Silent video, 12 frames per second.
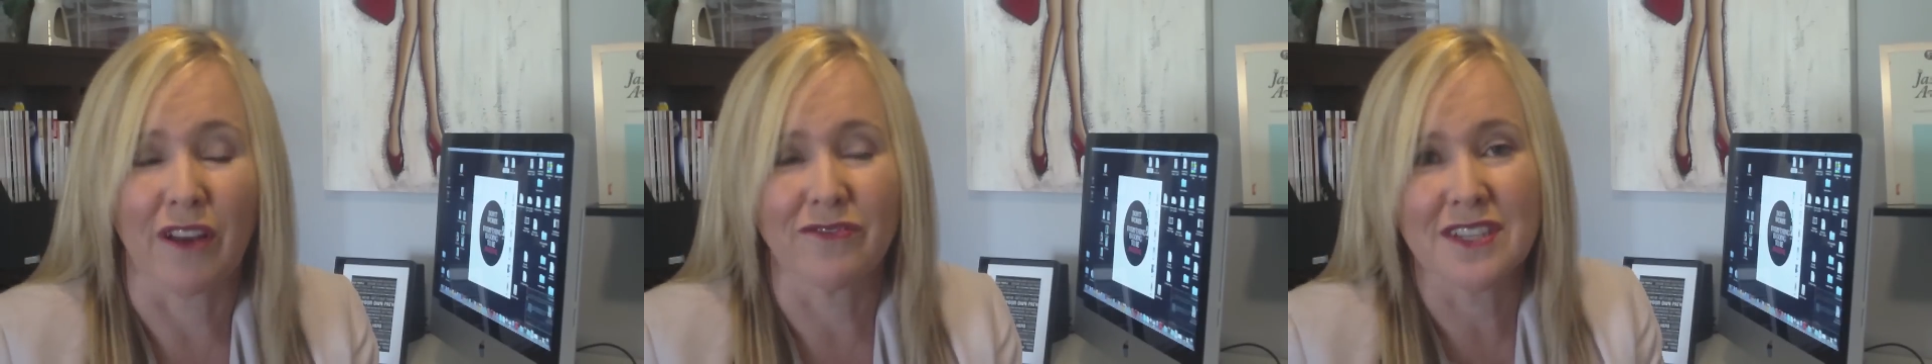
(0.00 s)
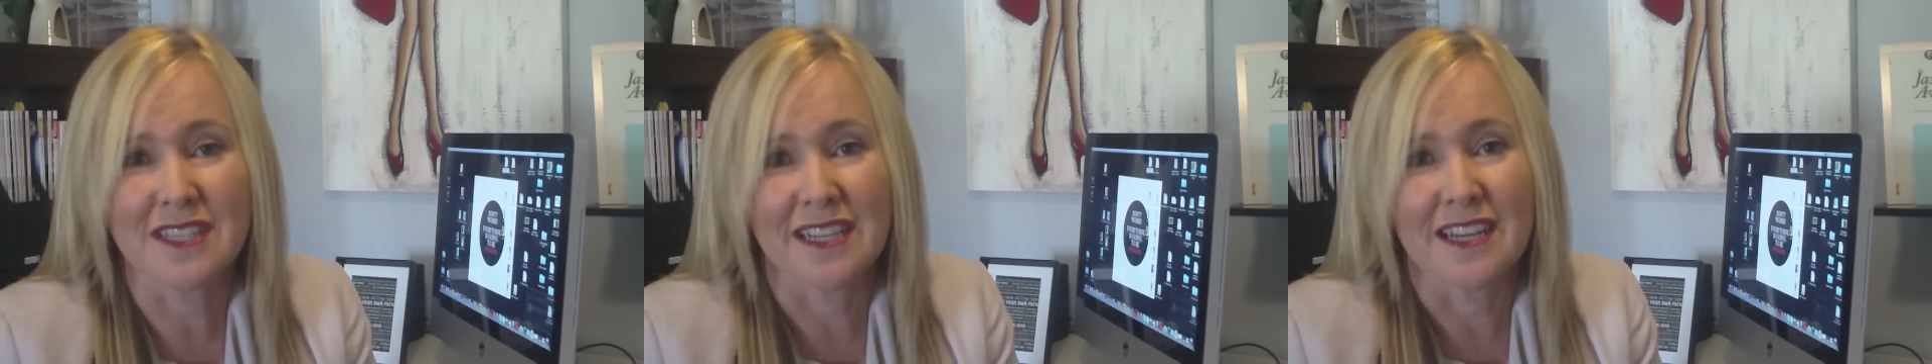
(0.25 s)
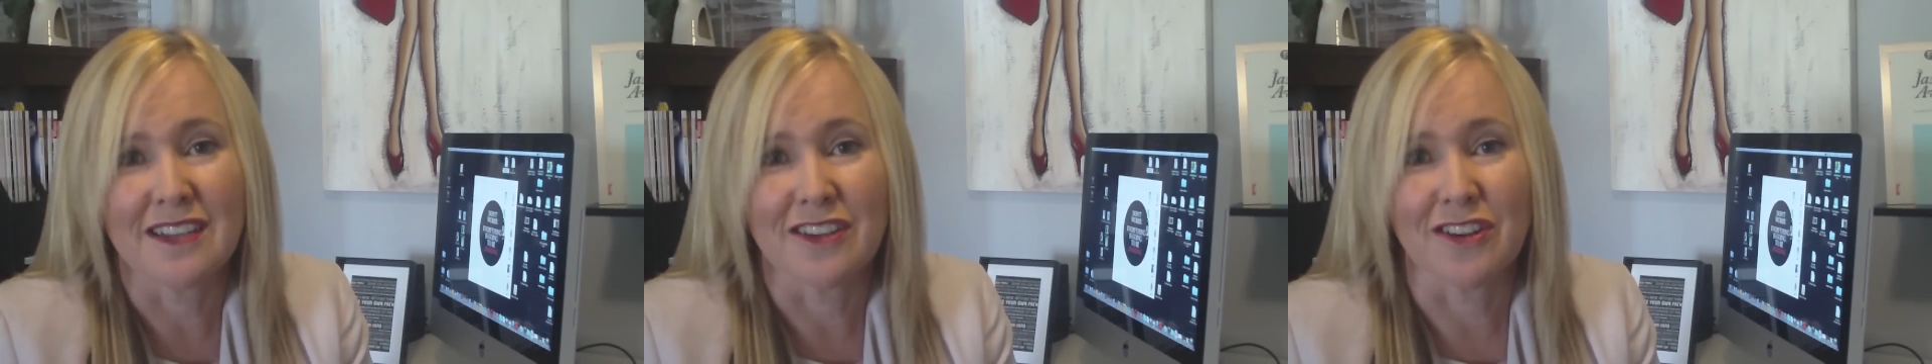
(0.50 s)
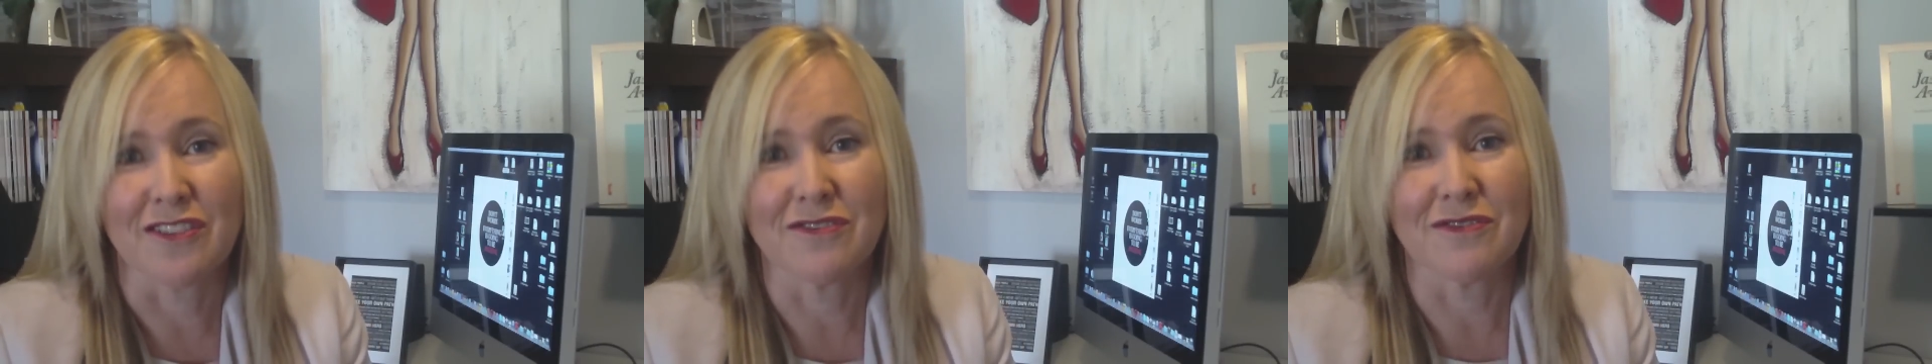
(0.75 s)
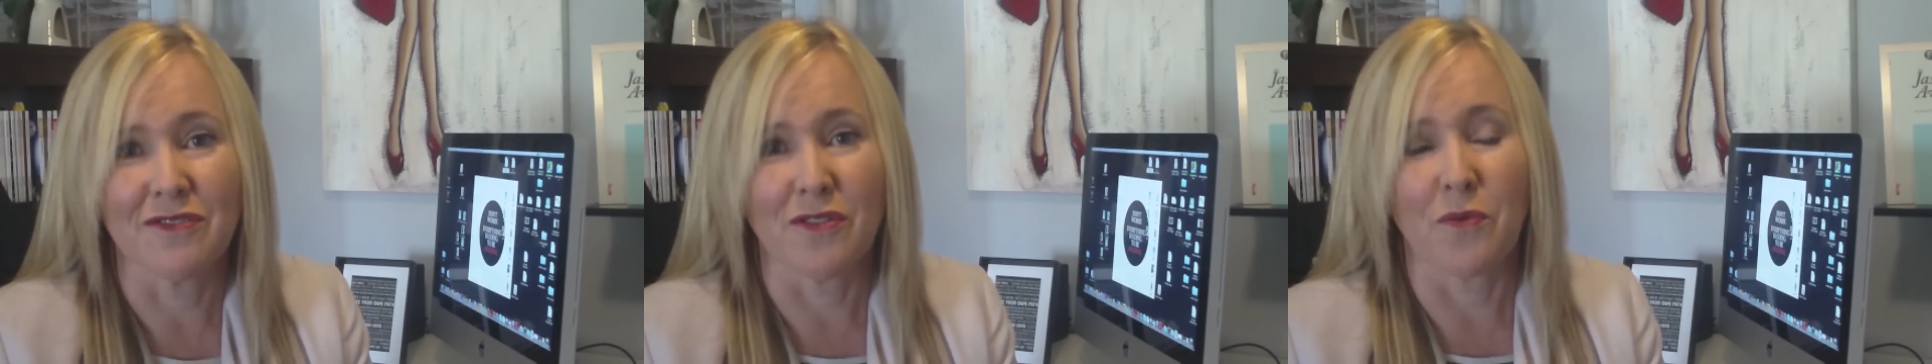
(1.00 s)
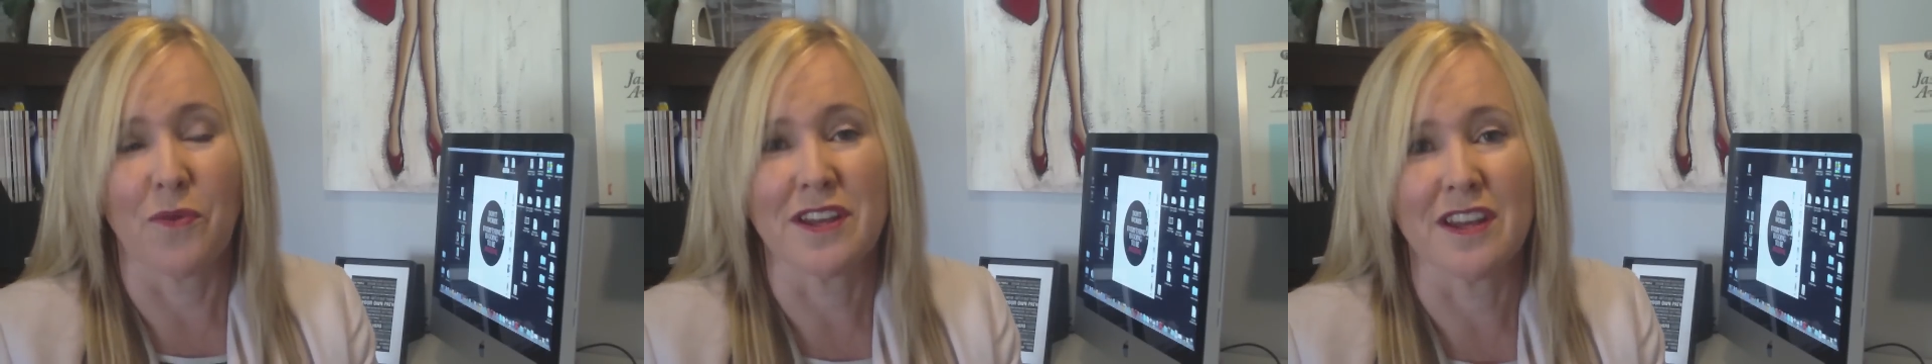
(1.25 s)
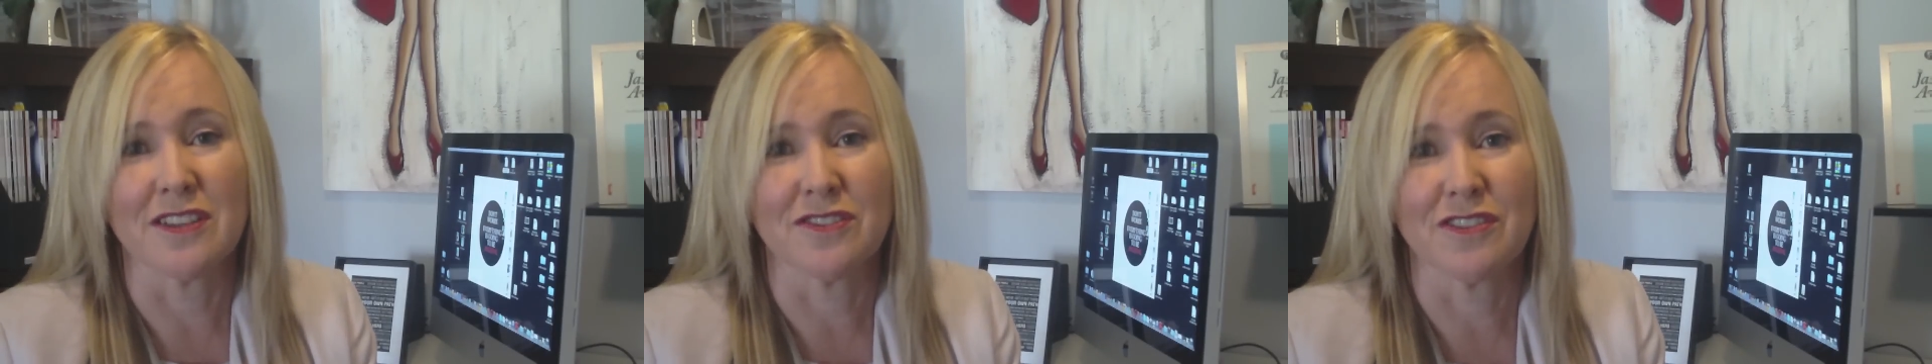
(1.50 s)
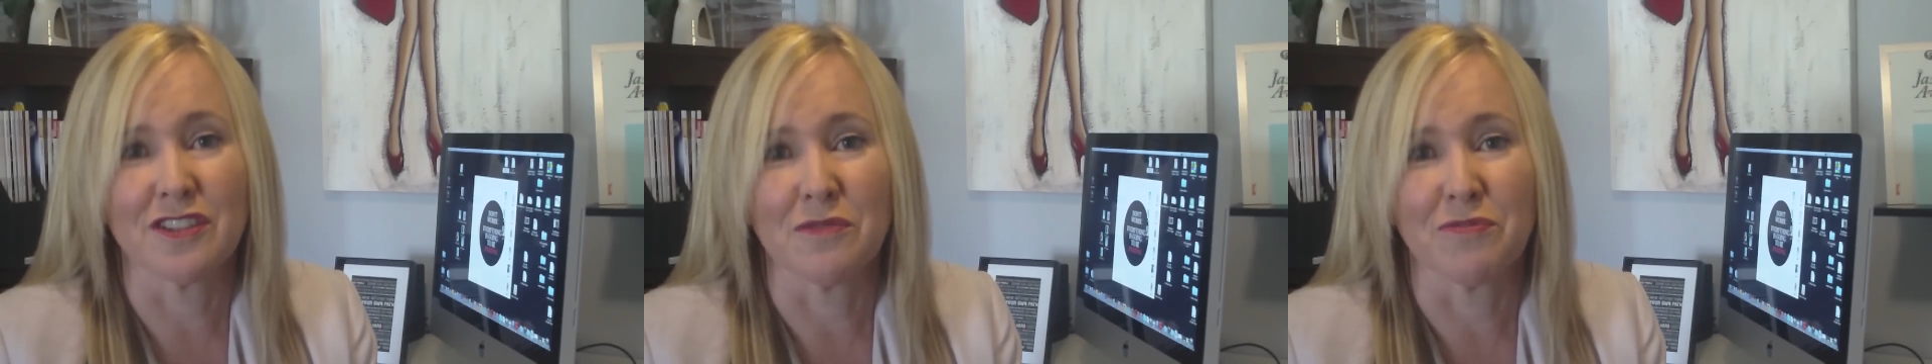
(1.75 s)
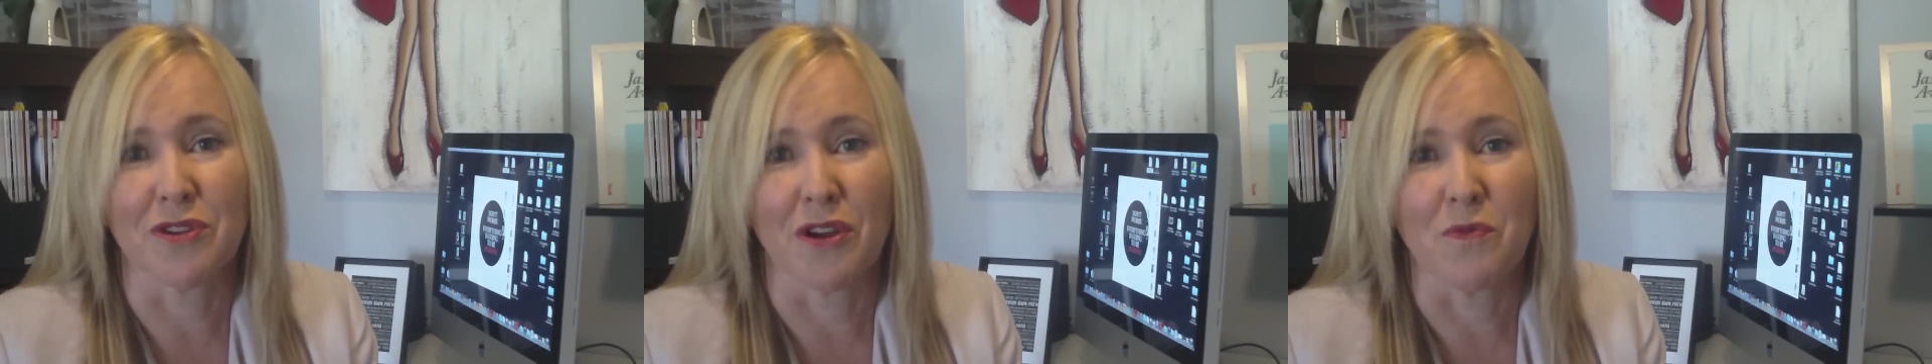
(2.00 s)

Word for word: Obviously, you know, when as soon as you put